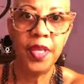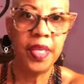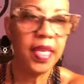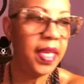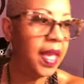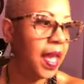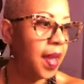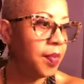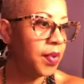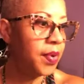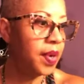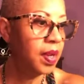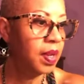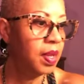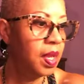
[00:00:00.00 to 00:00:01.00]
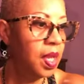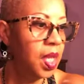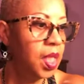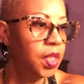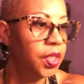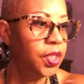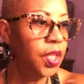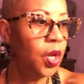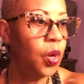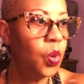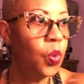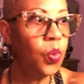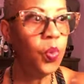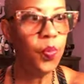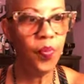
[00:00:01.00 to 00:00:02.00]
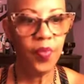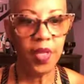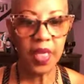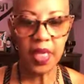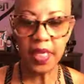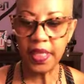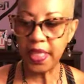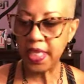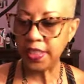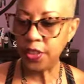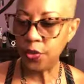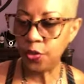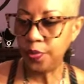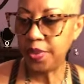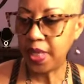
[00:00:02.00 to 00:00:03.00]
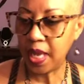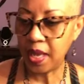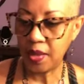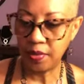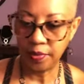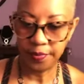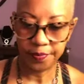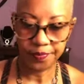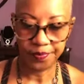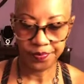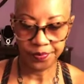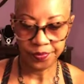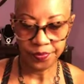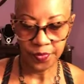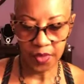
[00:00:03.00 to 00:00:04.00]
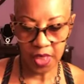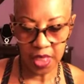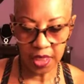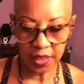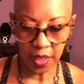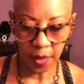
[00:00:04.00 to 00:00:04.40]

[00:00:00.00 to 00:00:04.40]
camera. So look at these hoops, y'all. These are